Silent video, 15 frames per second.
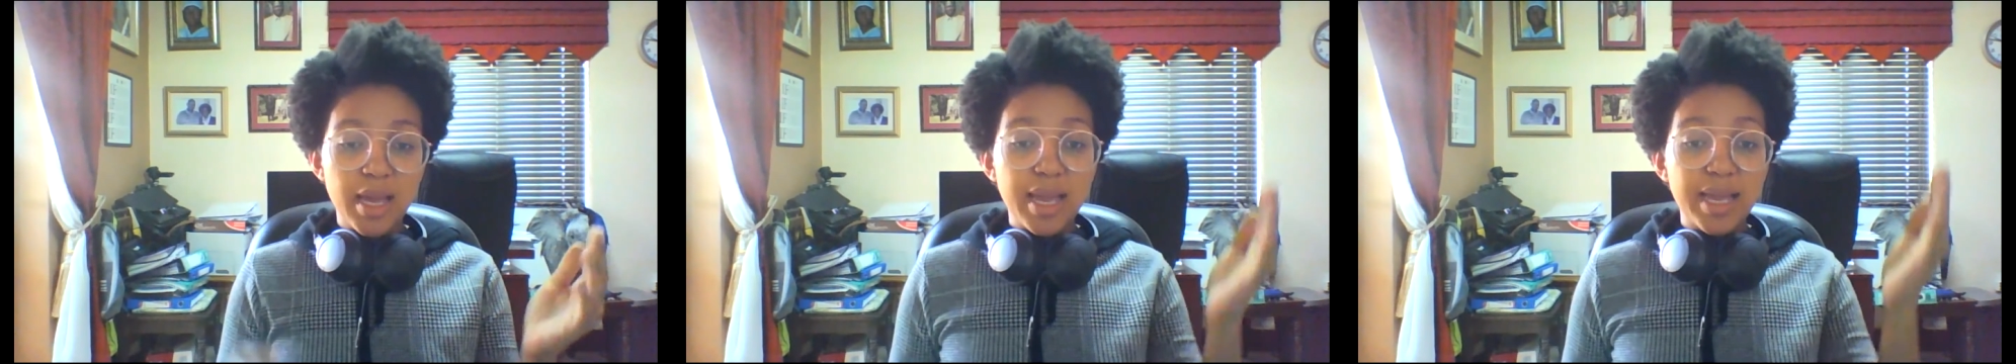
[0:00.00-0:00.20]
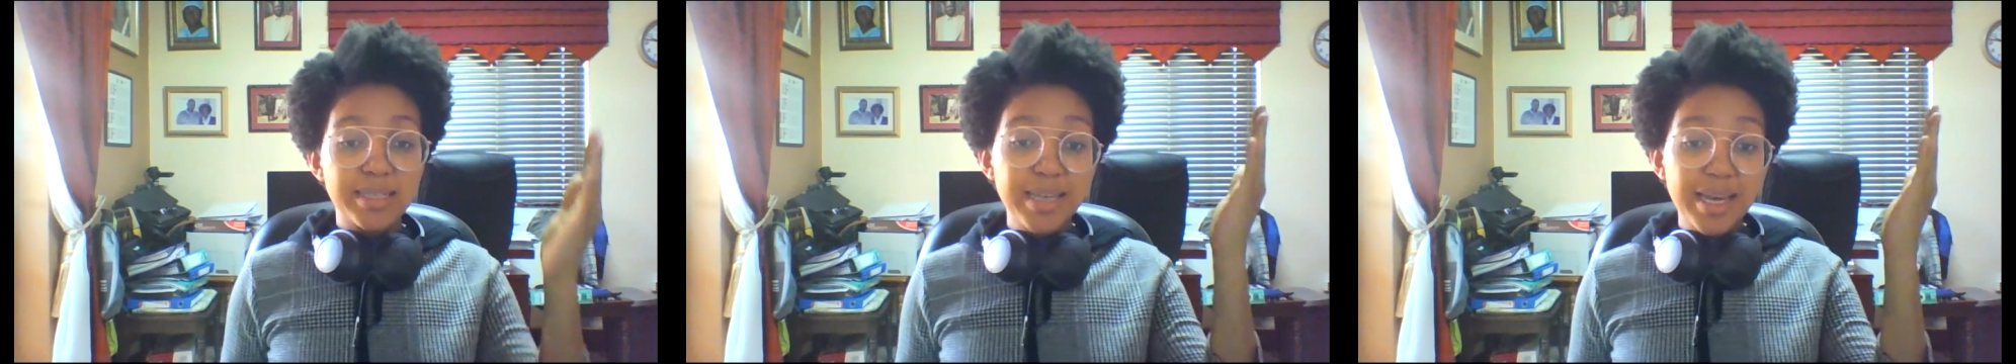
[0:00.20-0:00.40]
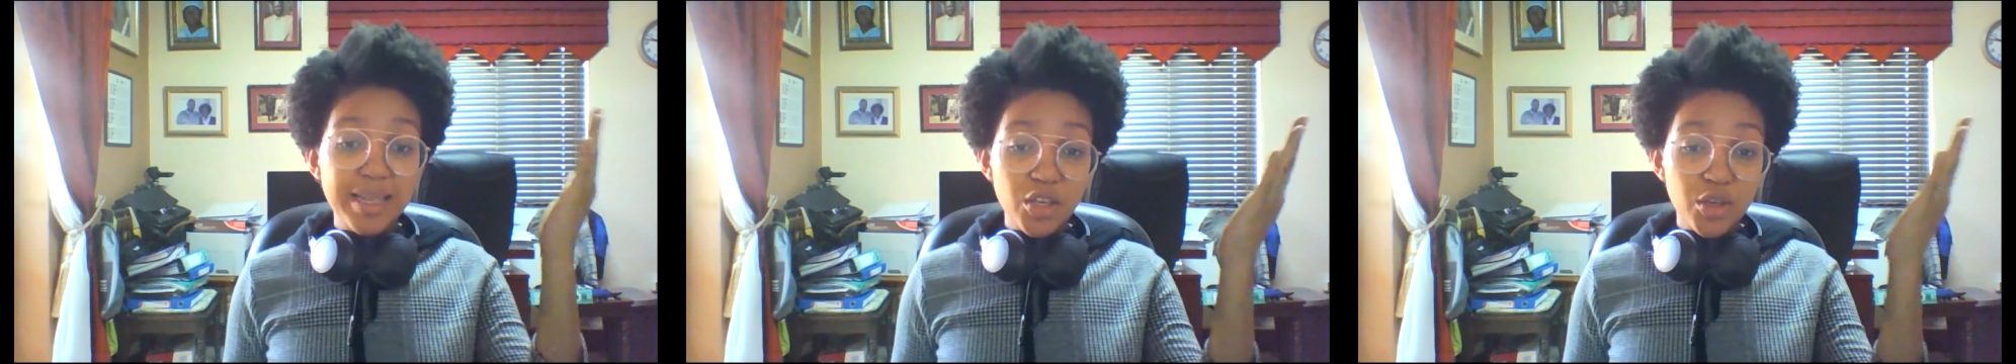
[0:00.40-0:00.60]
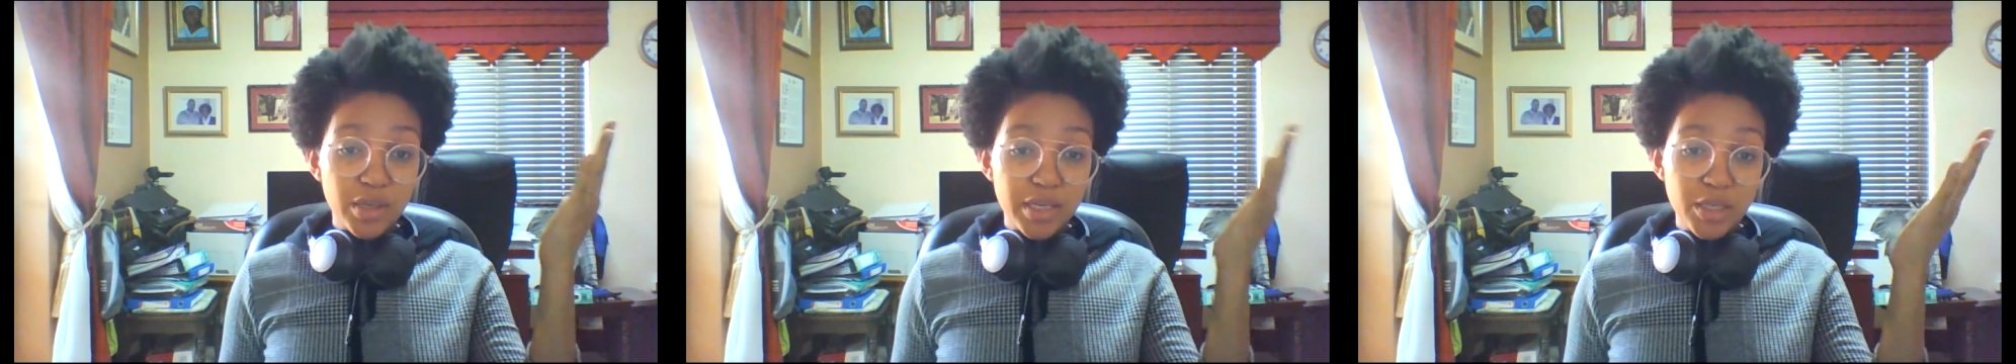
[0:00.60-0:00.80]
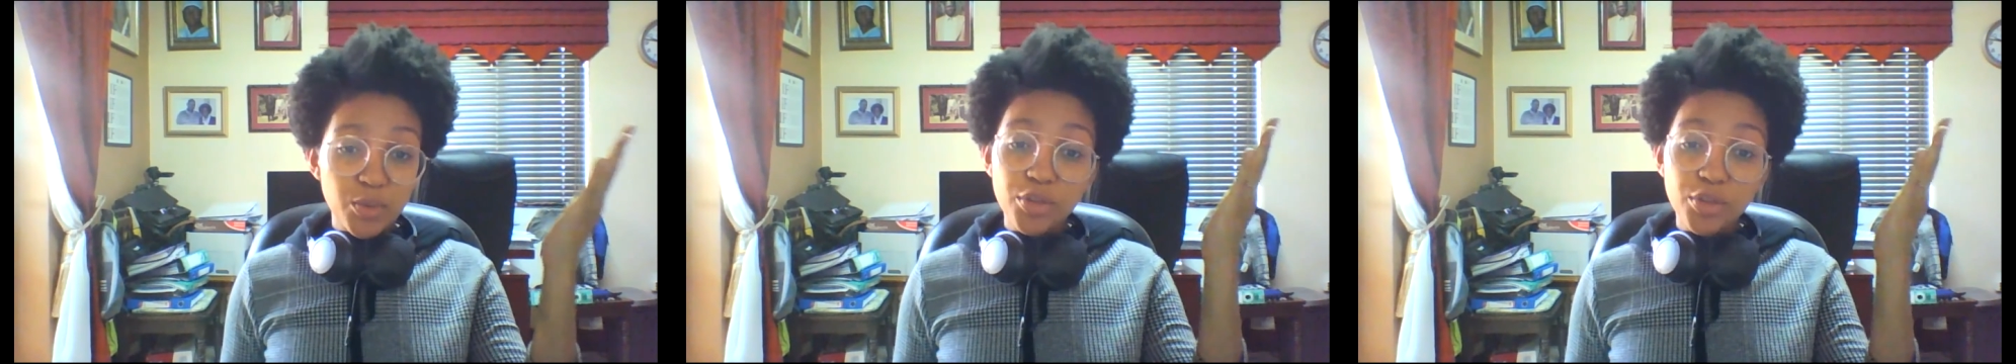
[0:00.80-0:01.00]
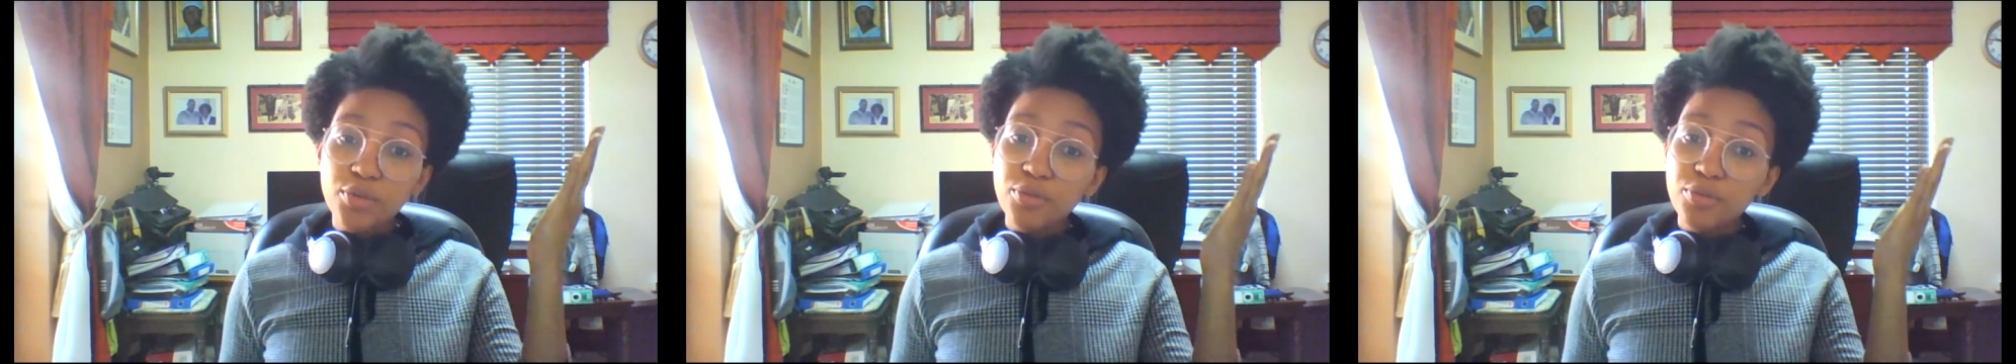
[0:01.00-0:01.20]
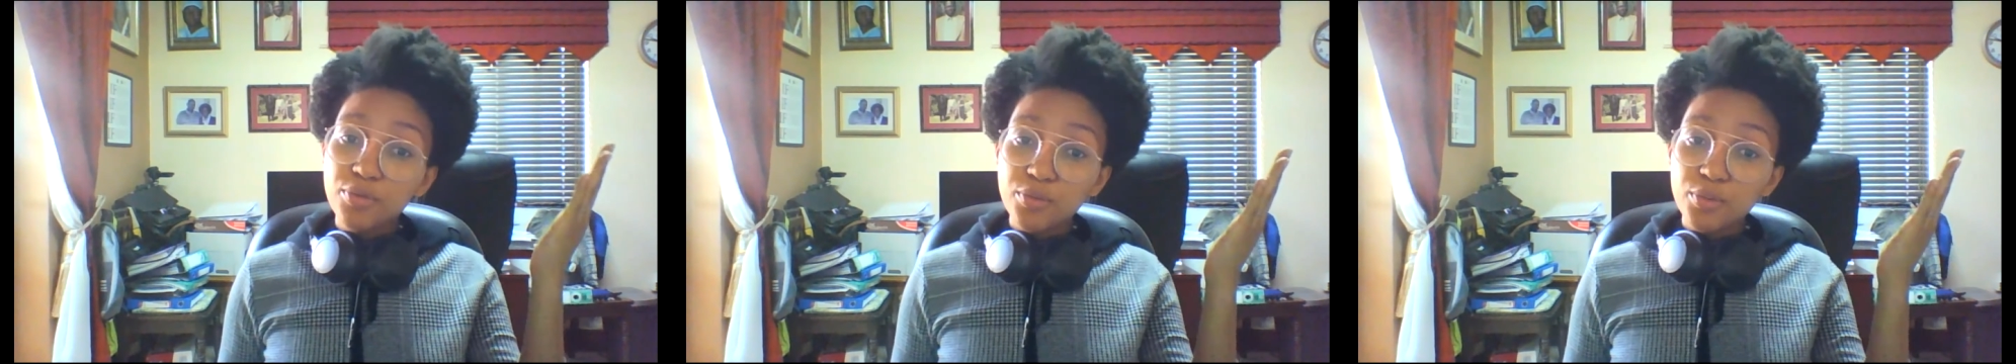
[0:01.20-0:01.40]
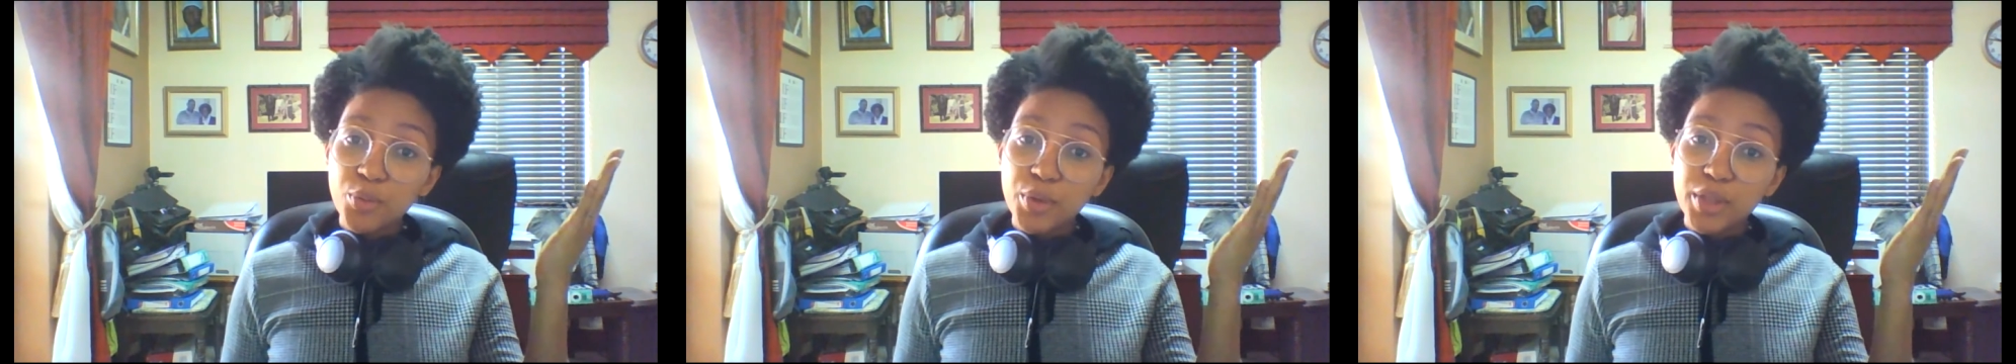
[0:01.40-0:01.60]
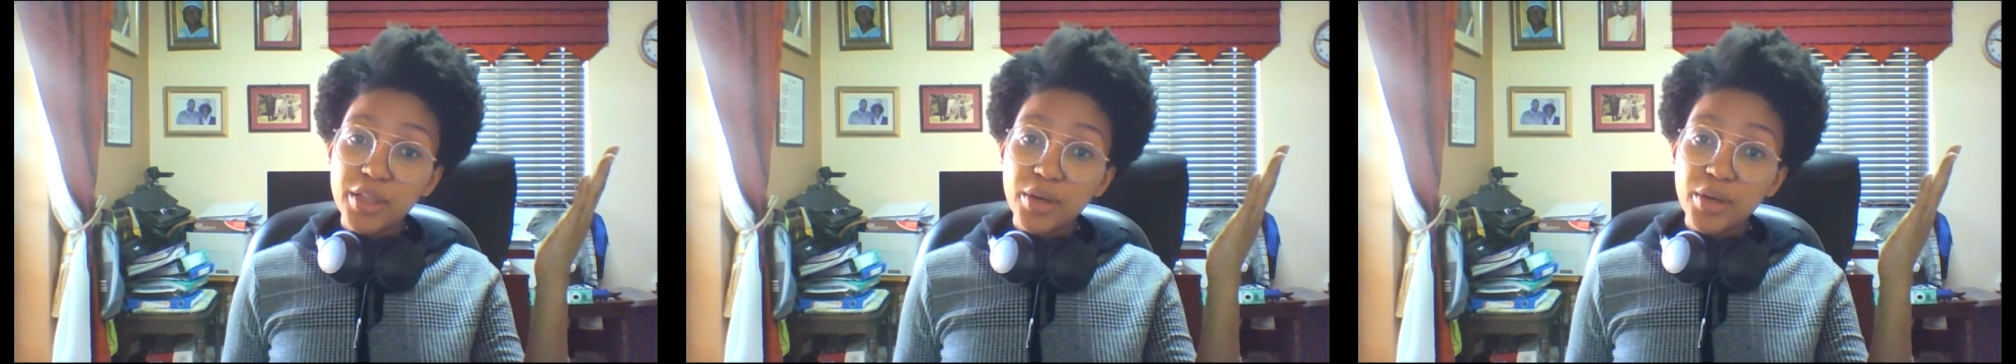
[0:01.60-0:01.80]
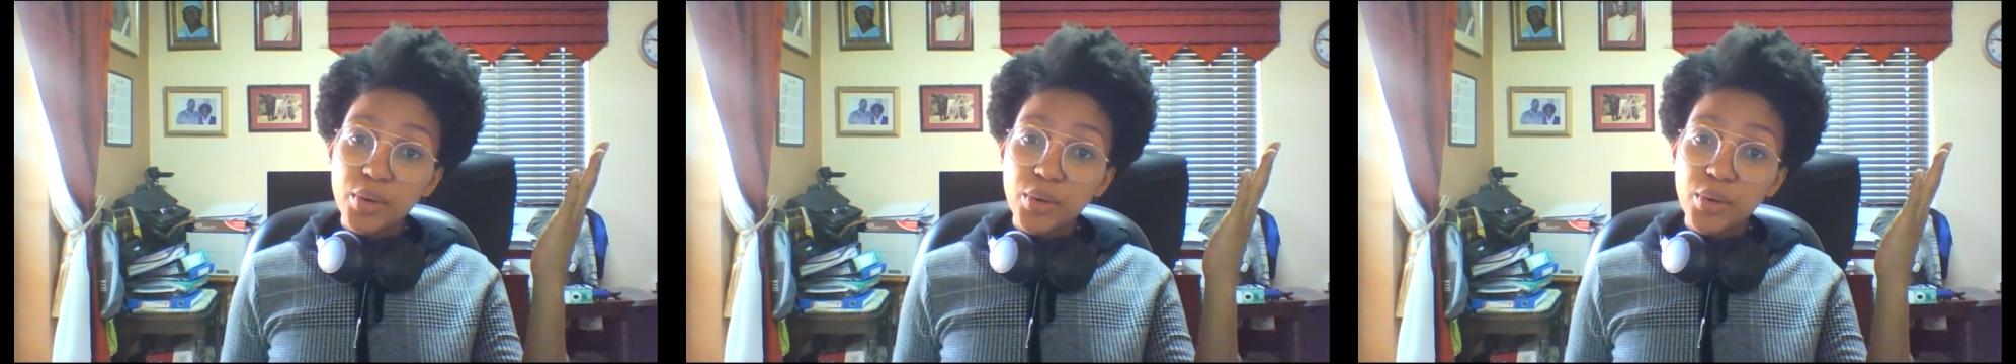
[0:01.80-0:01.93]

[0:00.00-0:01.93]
It's either you lead with